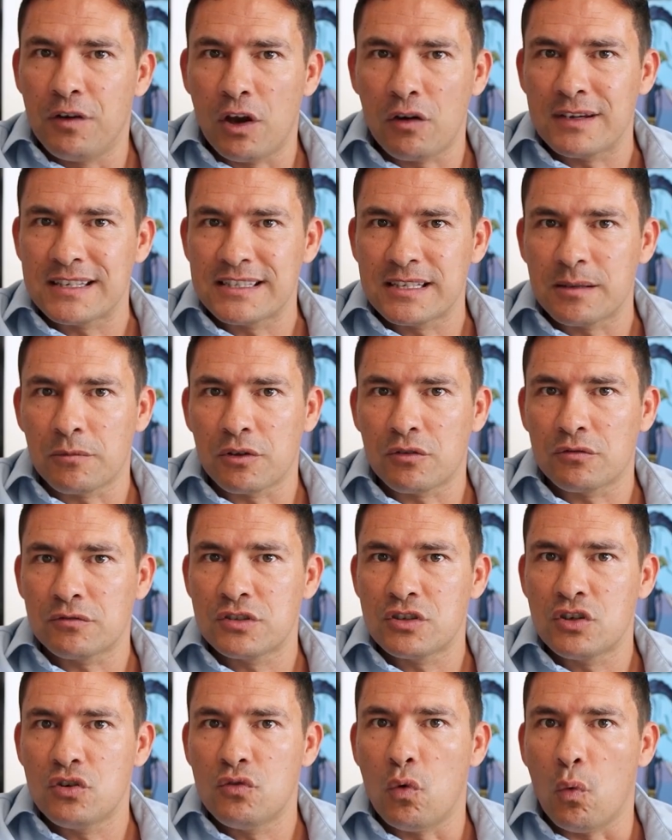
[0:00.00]
very similar
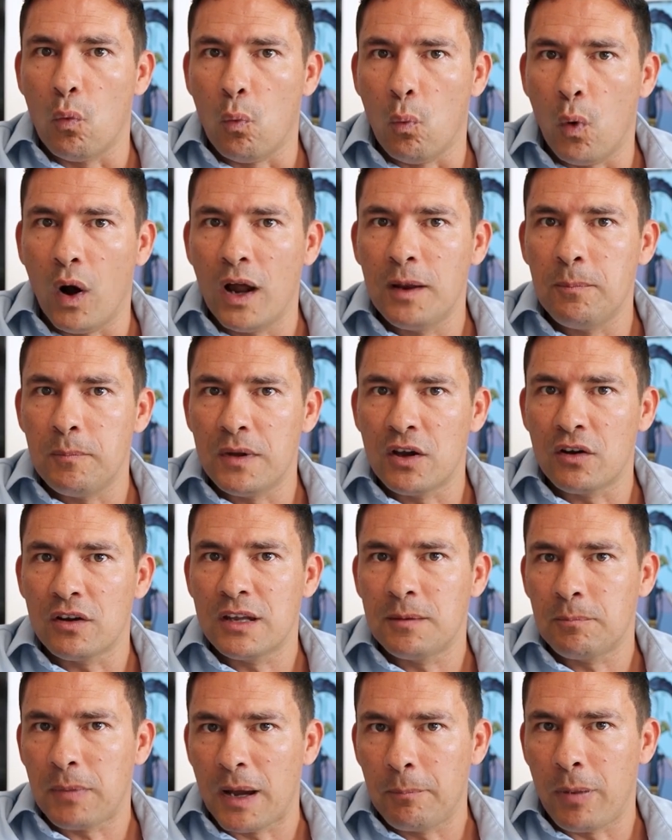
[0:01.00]
to 1
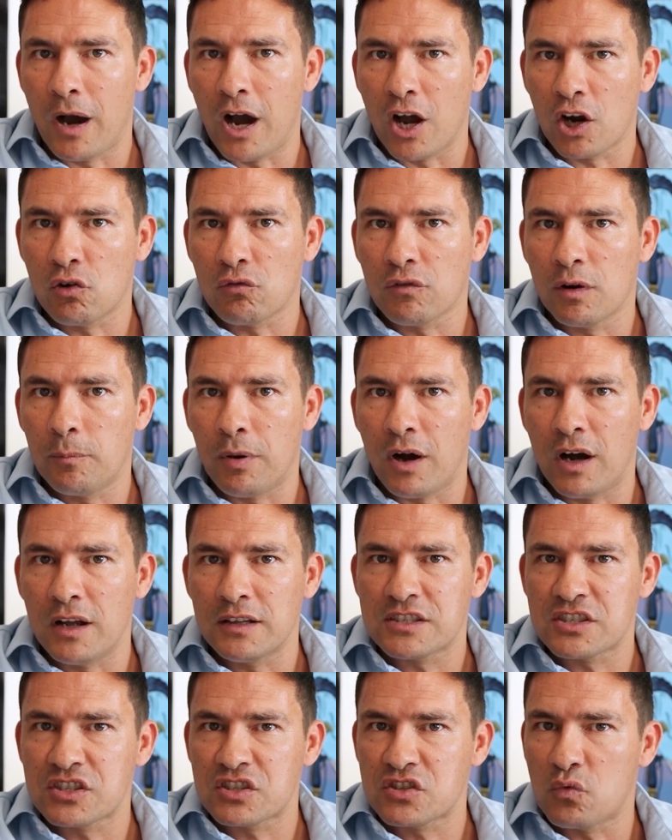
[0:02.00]
Million by Paco
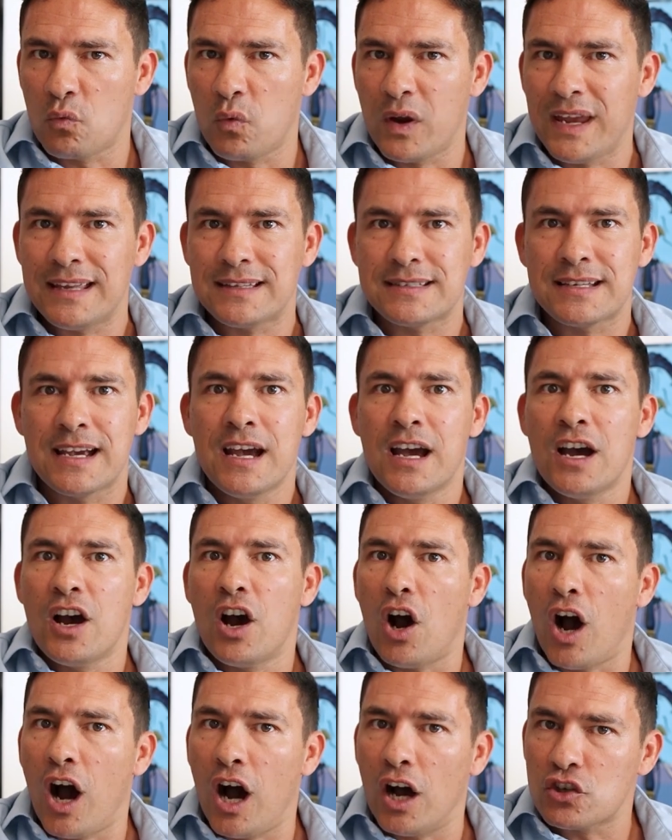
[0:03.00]
Rabanne, sweet,
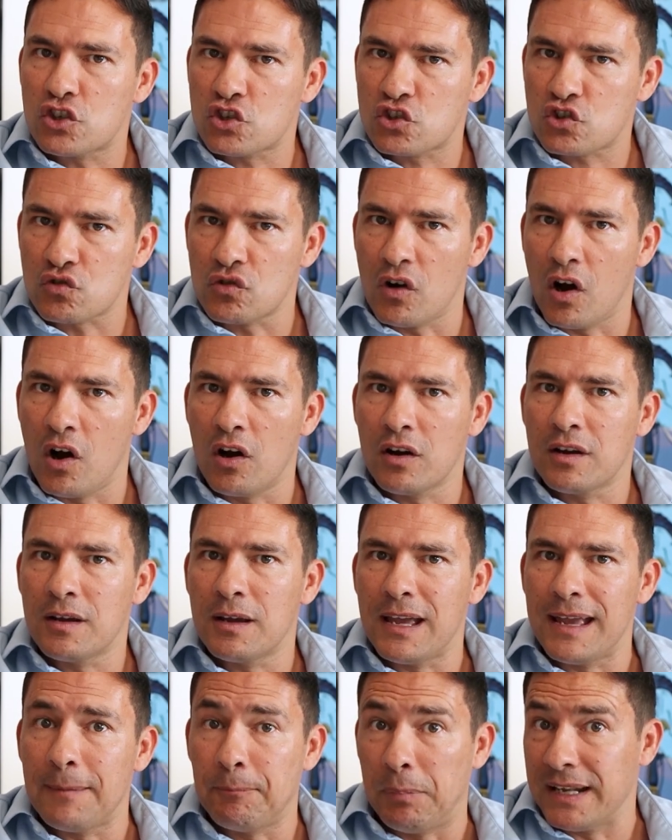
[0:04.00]
uh,
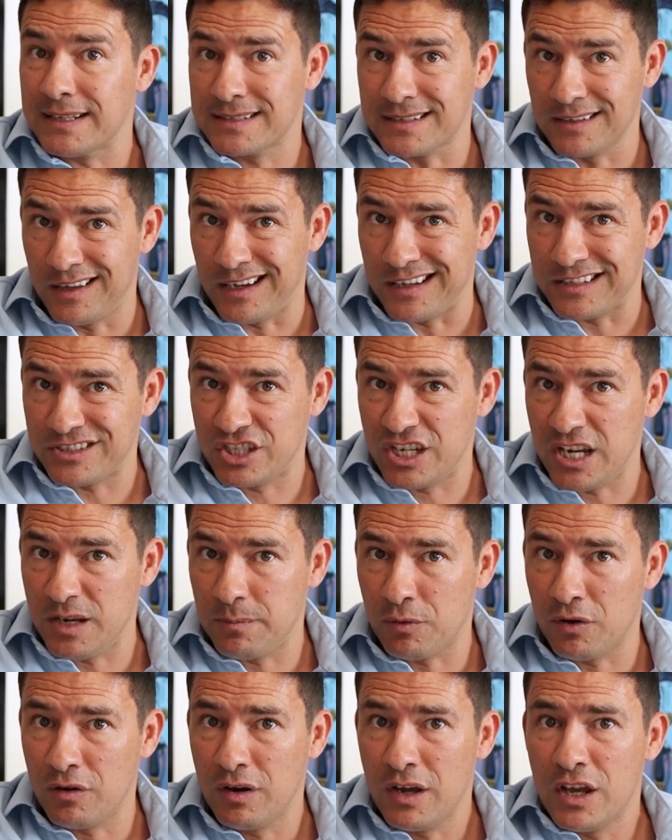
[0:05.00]
strong, but it's a lot
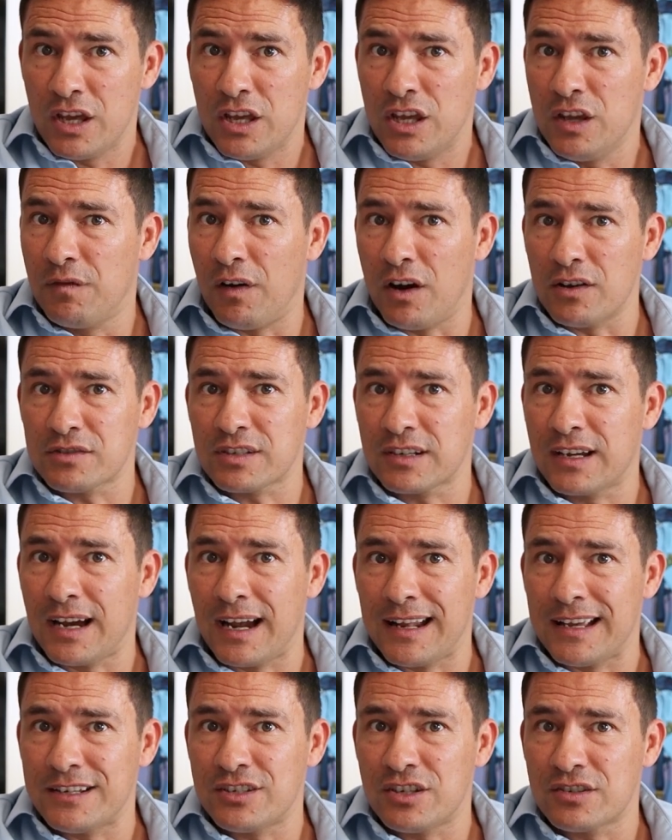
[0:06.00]
cheaper. You've also
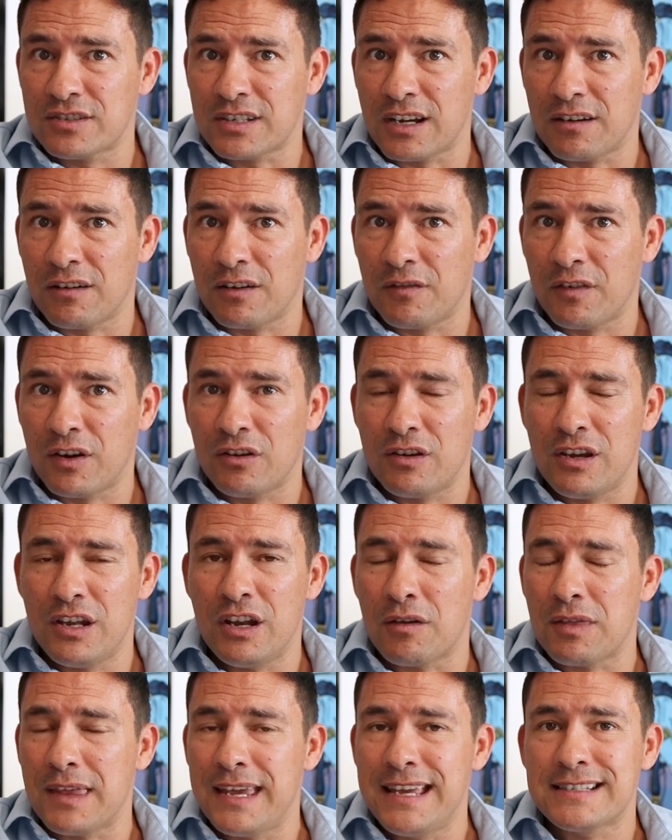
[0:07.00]
got, as you saw right over here, you
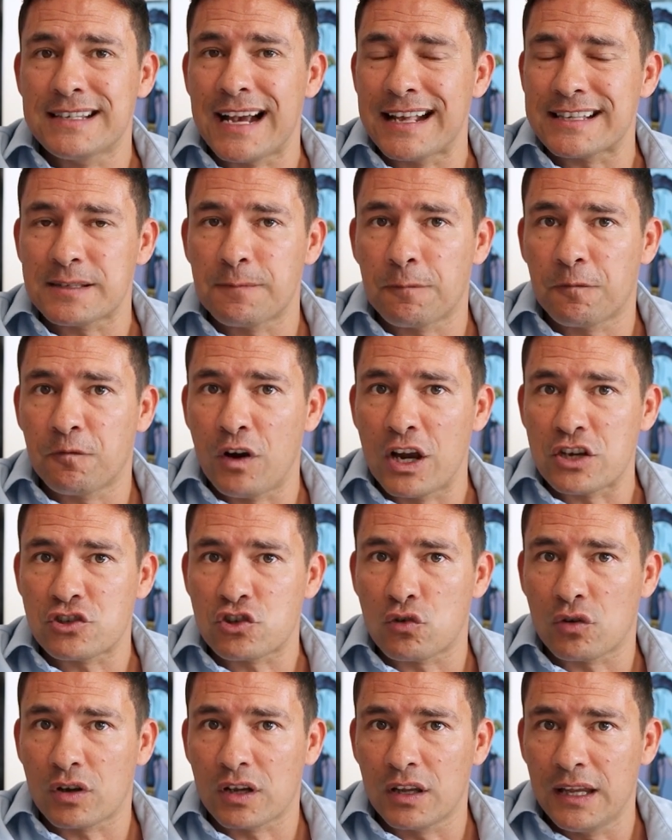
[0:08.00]
know, he's got some
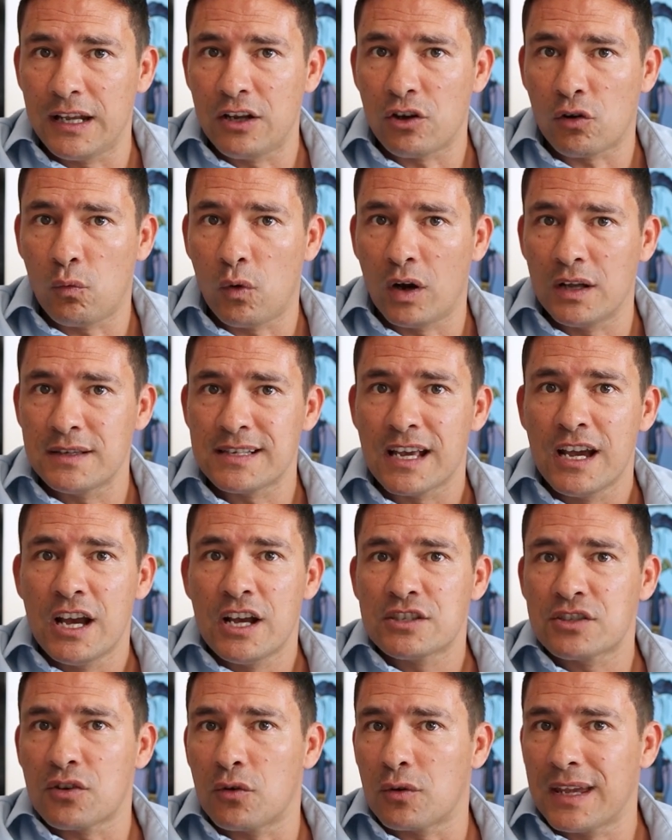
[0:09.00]
fresher, cleaner ones.
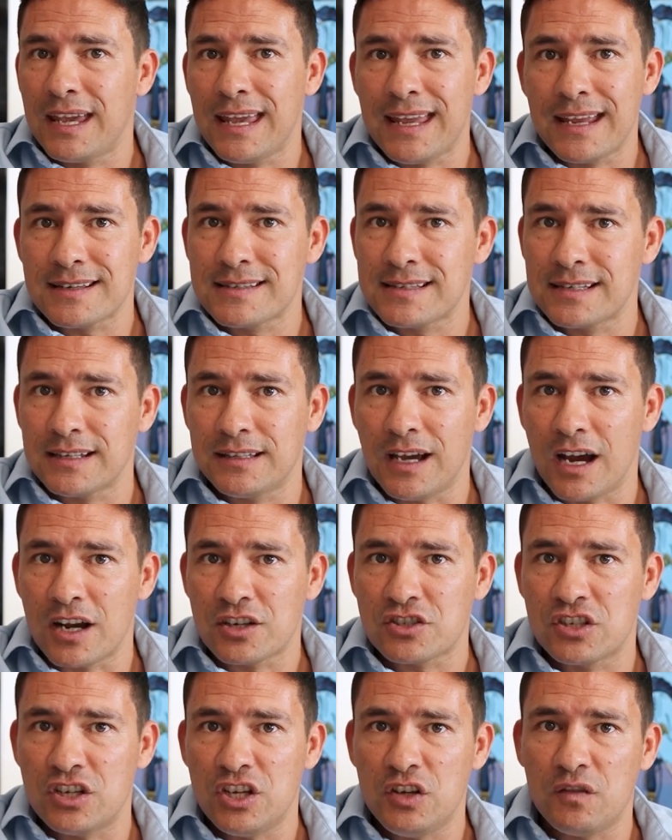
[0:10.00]
So King of
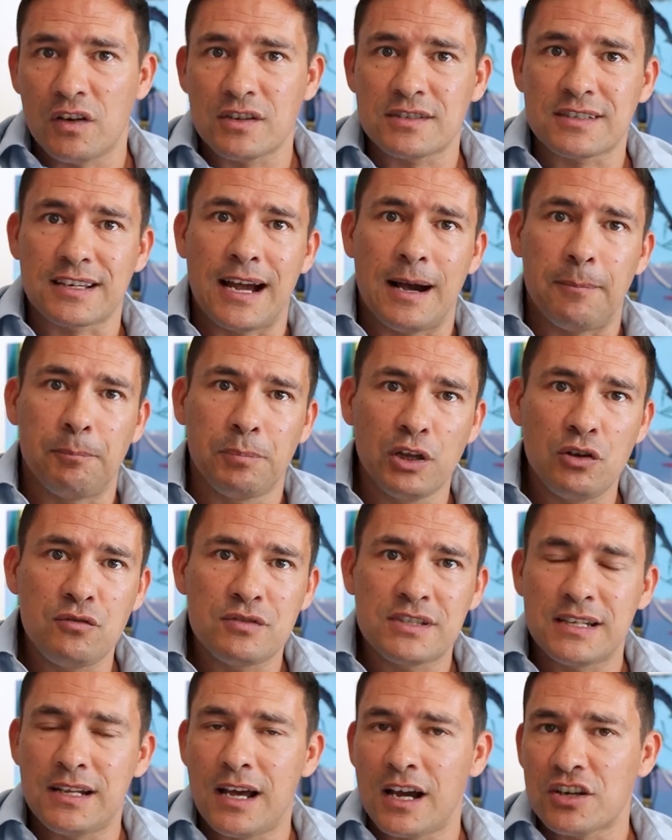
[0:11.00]
Seduction, you've also got Blue
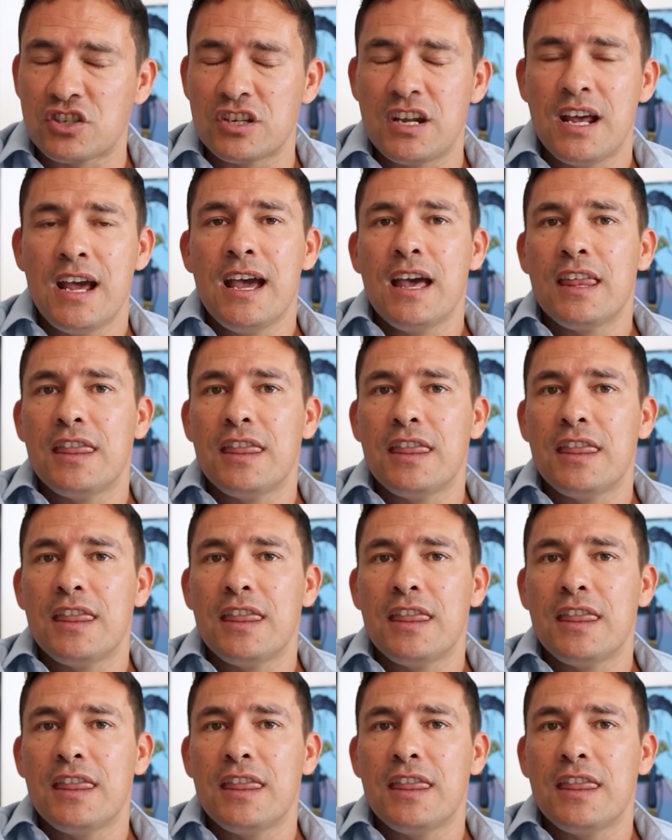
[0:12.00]
Seduction.